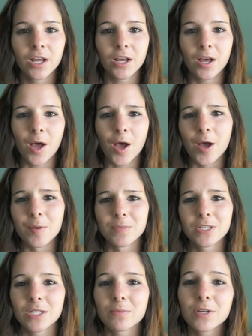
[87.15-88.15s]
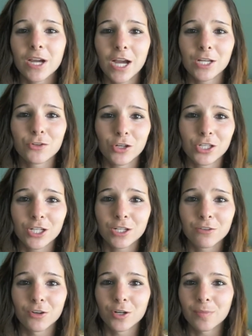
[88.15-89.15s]
Some guy tried to
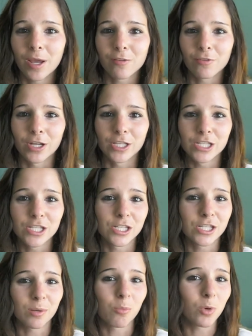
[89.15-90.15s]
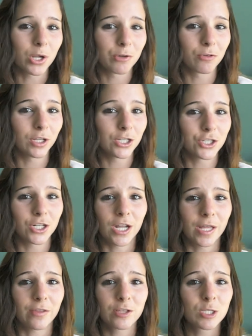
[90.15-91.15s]
convert my friends to some weird religion.
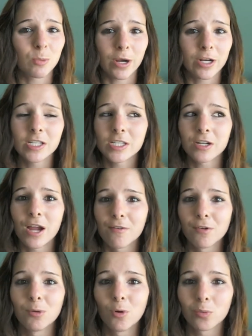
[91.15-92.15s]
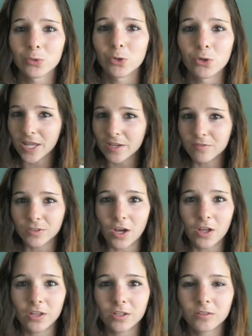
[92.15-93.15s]
I swear he's there every Warped Tour. It's
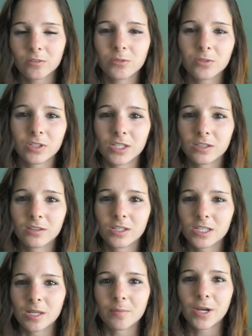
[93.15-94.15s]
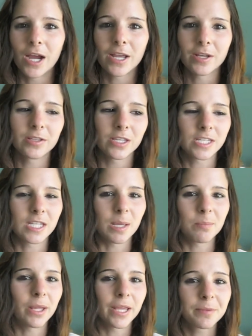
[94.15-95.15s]
not the same guy, it's the
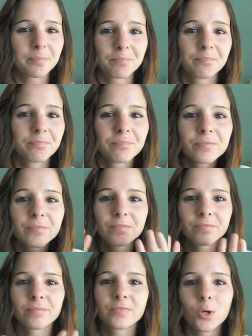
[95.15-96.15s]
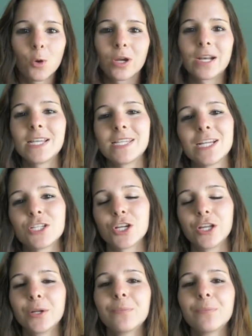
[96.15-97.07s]
same, like, organization.